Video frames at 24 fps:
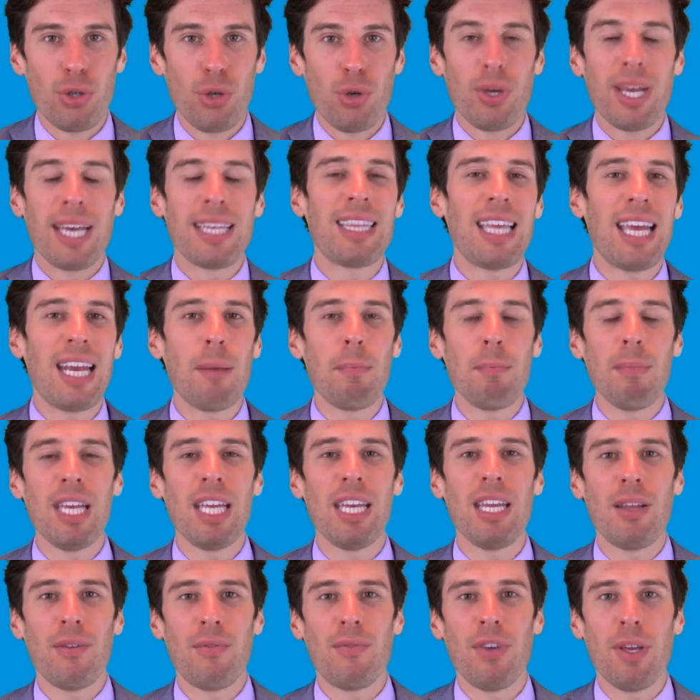So you get that
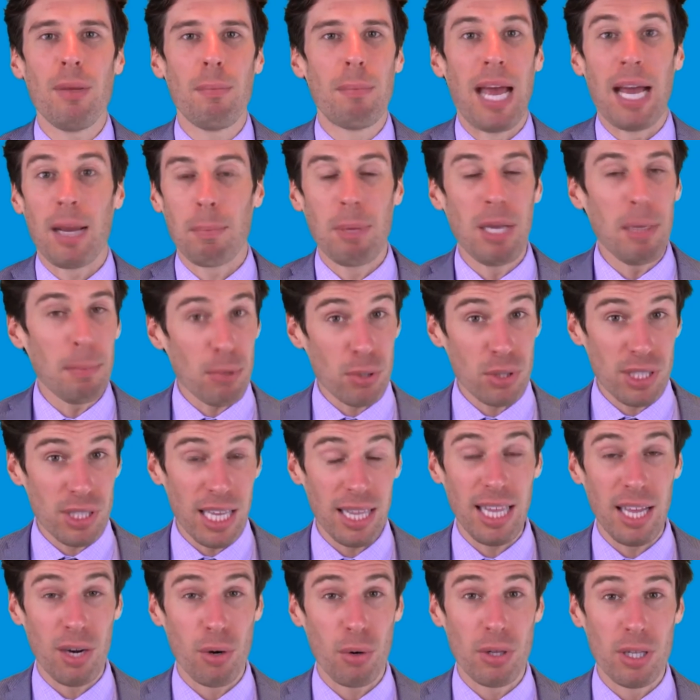immediate feedback. People say
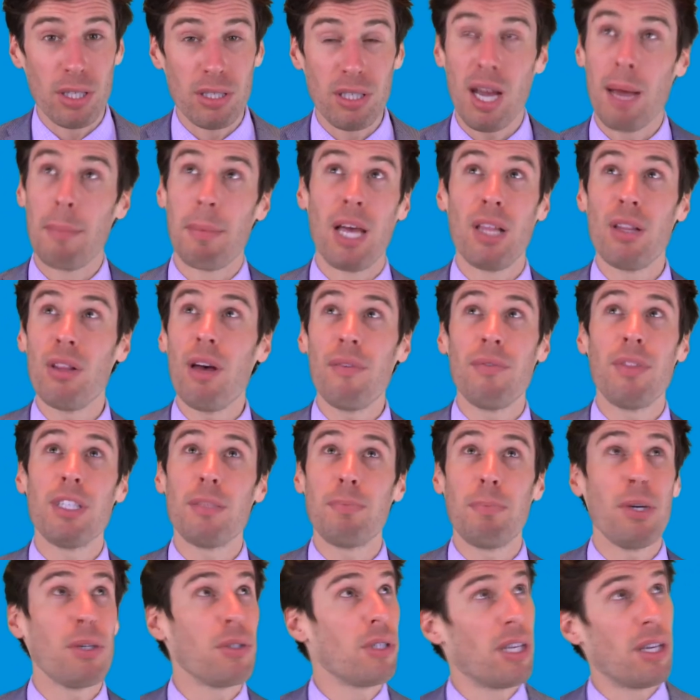that all the time. I love this
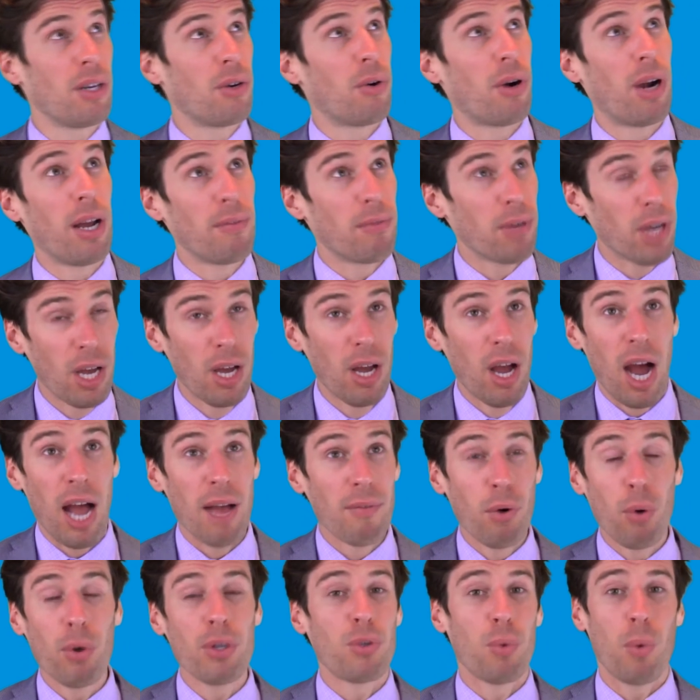building, or I've,
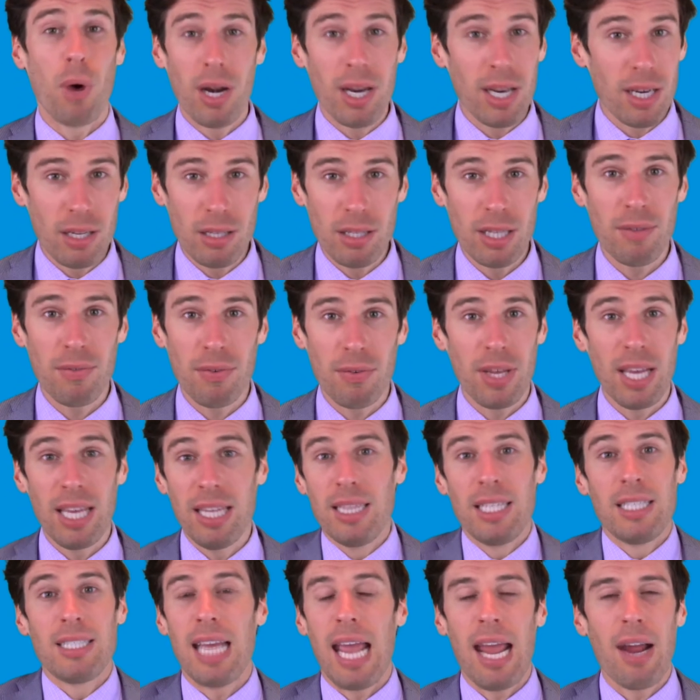I've always wanted to live
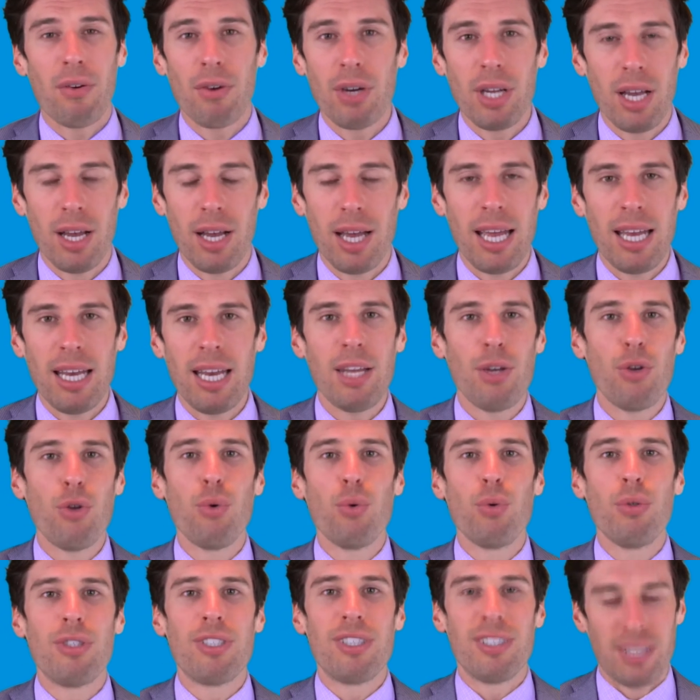in this area. And then
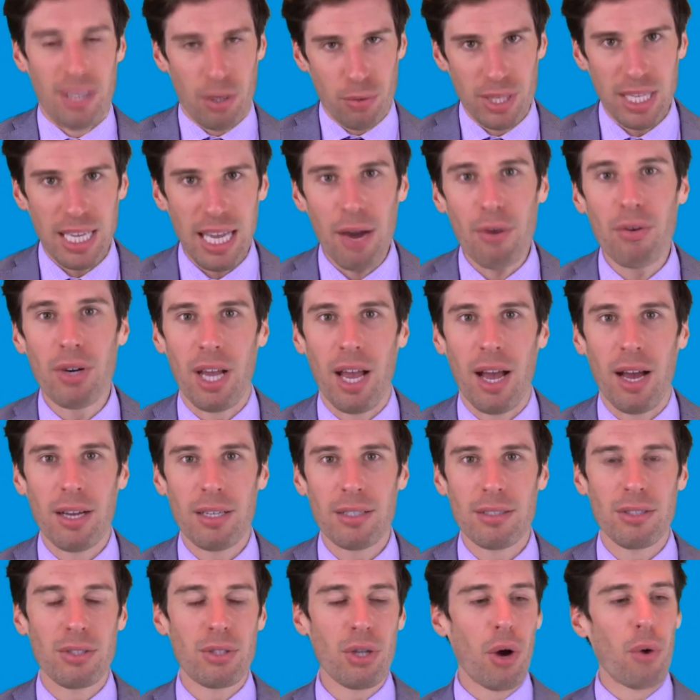you sell the area.
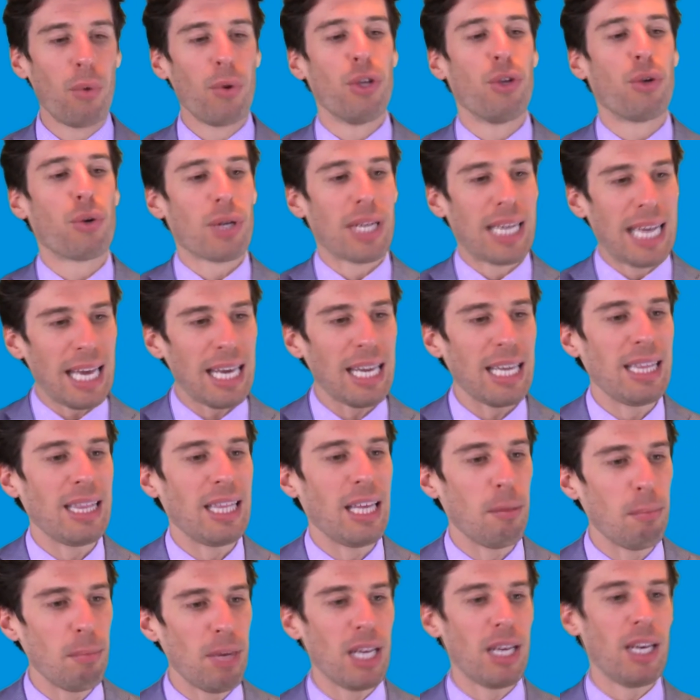So you're getting
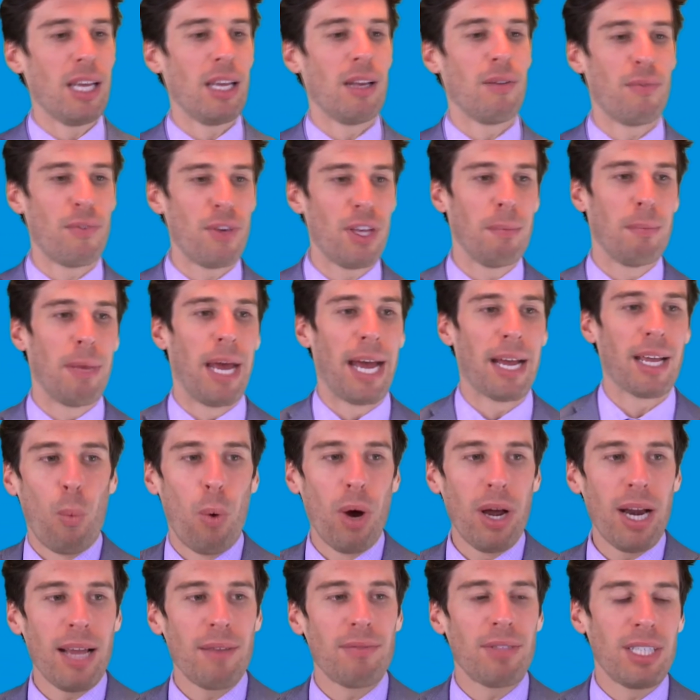the immediate feedback.
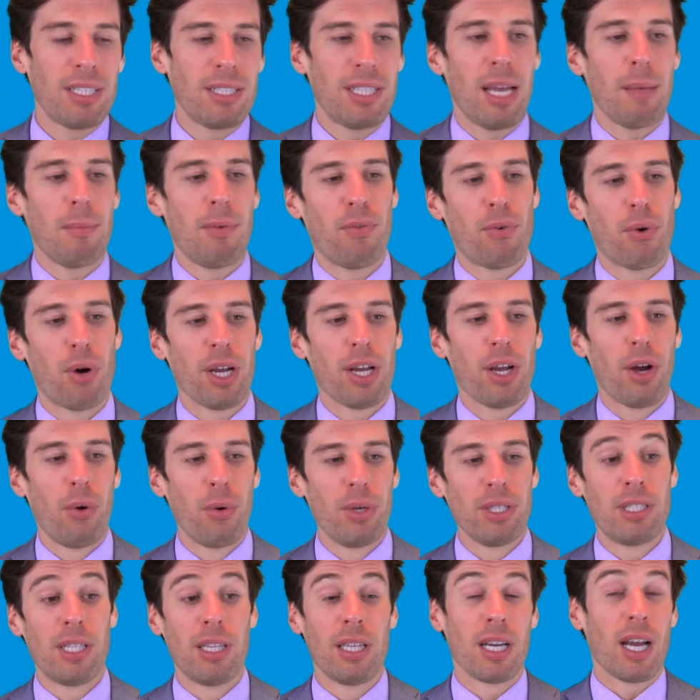What I have to say before I
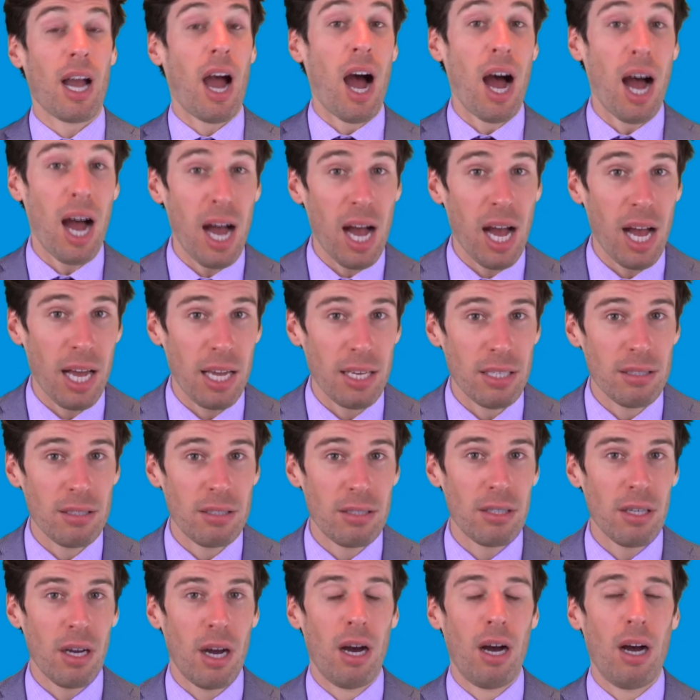go into the
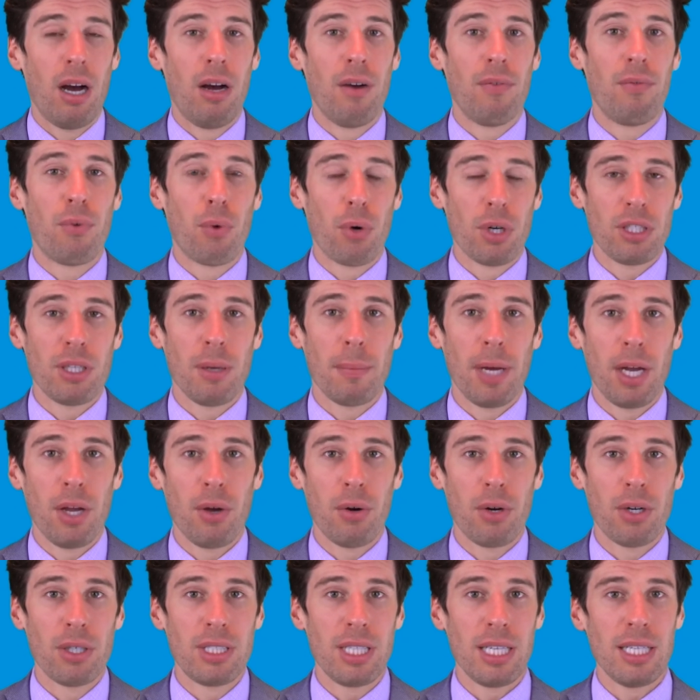cons of for sale by
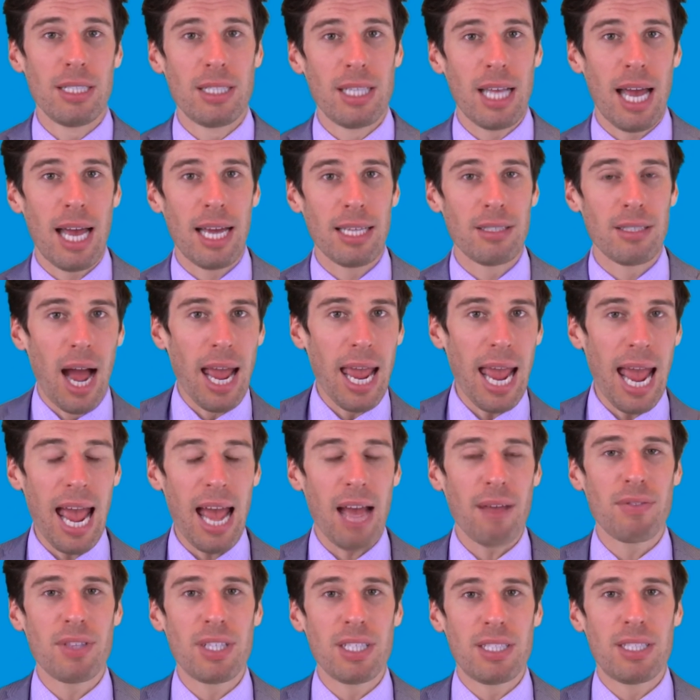owners is that I
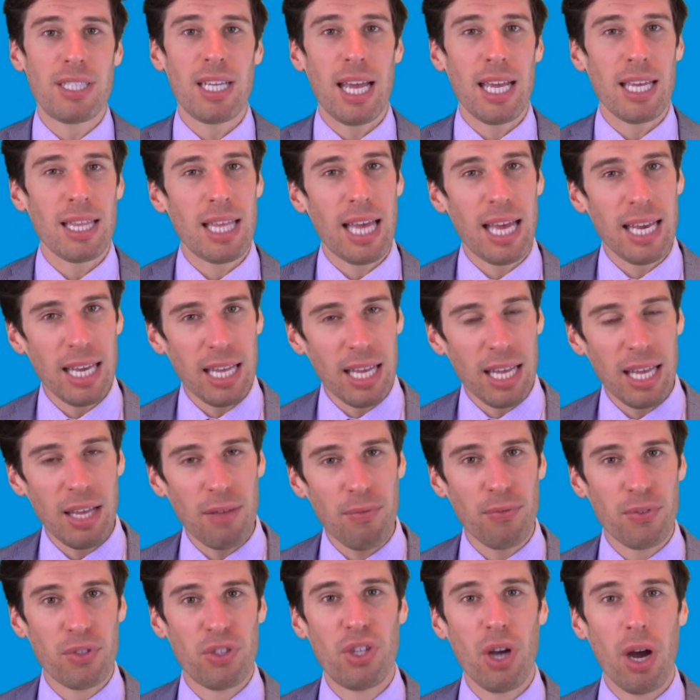have to say that
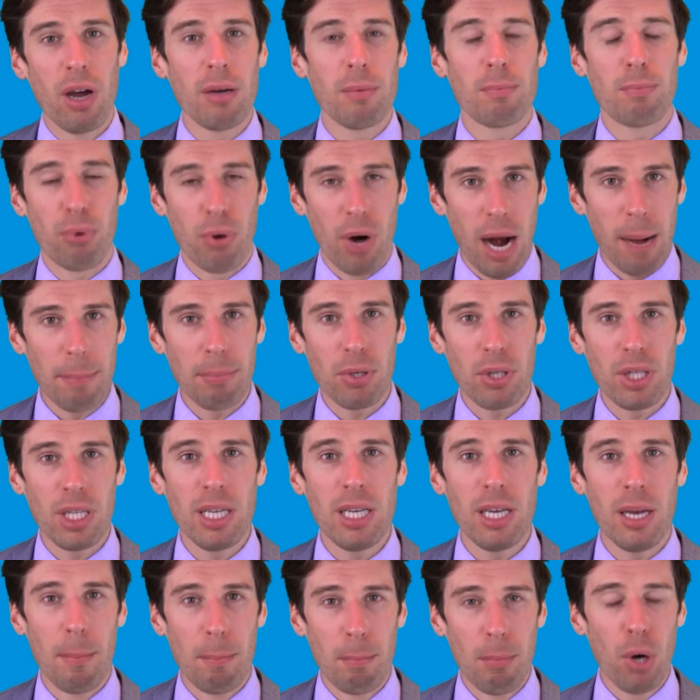if done
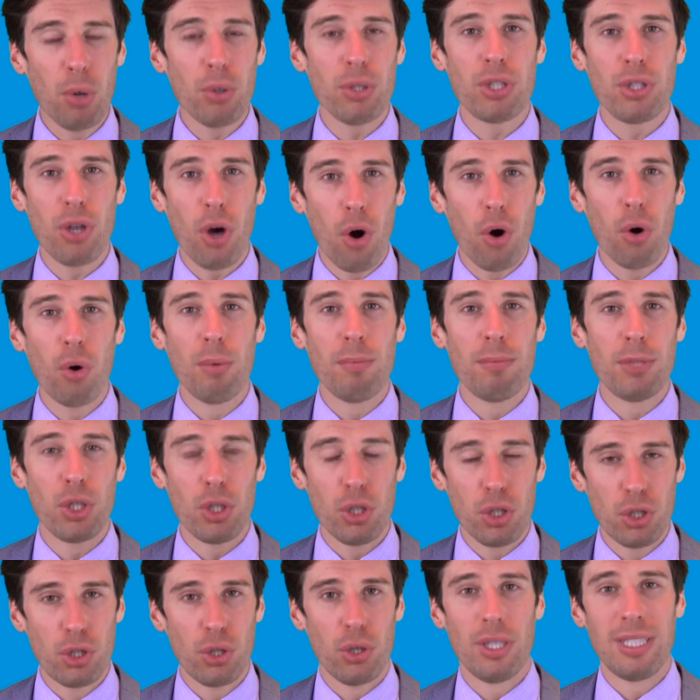properly, most homes
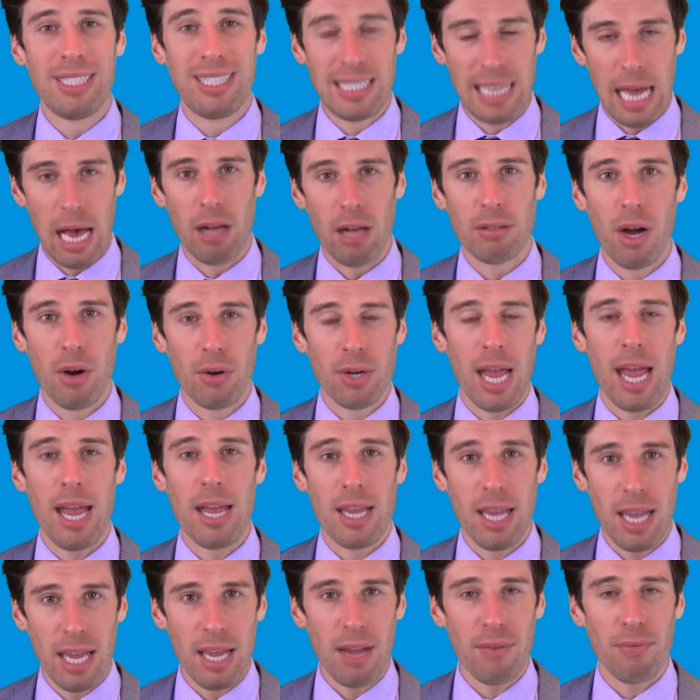should sell,
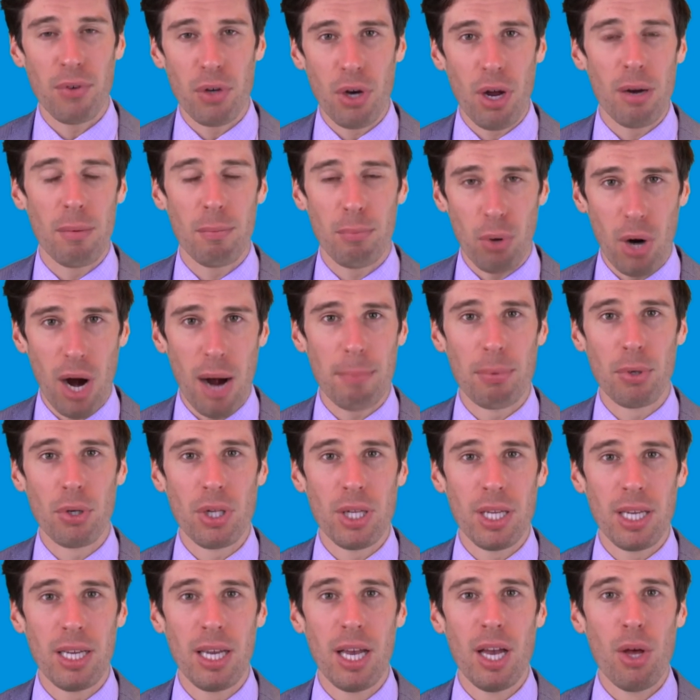okay? If done
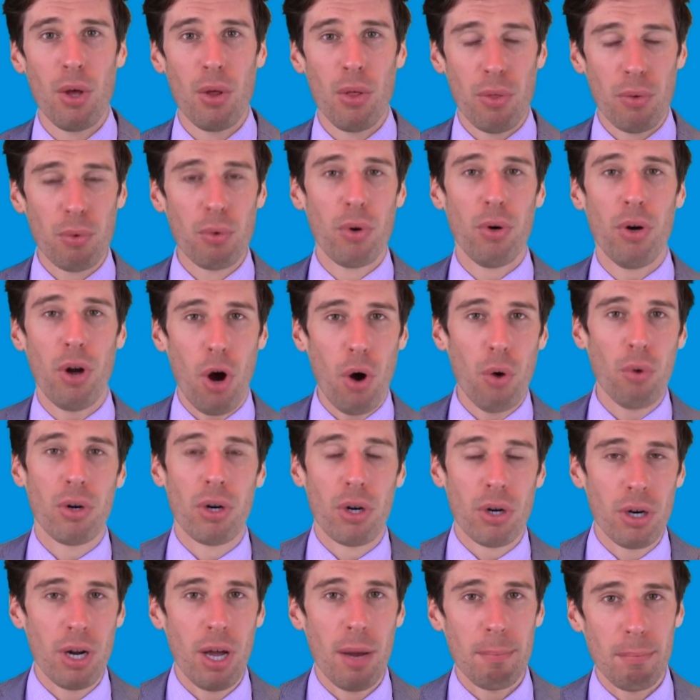properly, through an
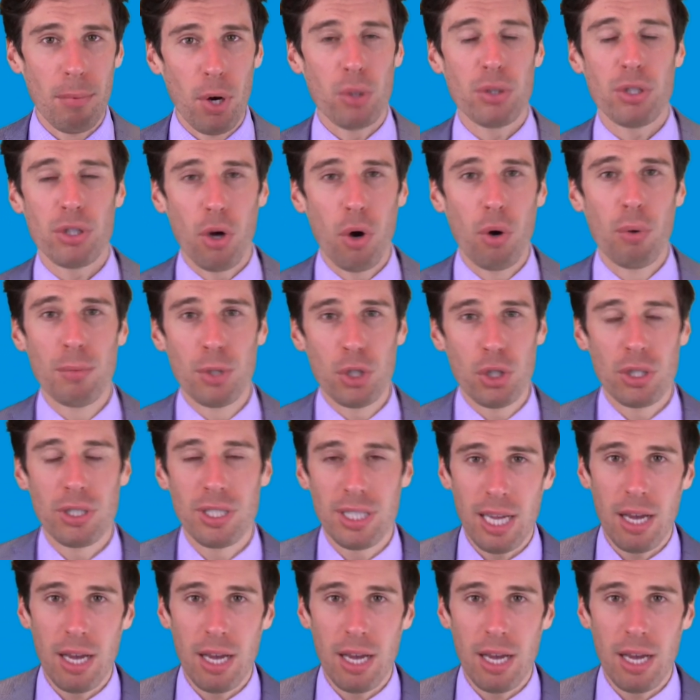owner, most homes should